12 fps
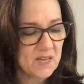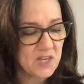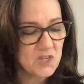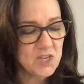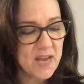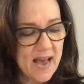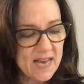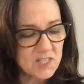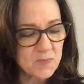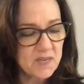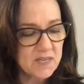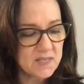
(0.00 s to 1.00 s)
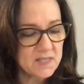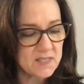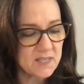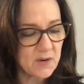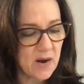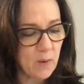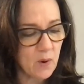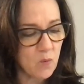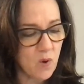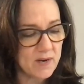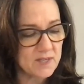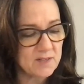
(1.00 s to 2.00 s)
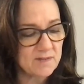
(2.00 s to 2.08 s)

She asked me to consider how I wanted to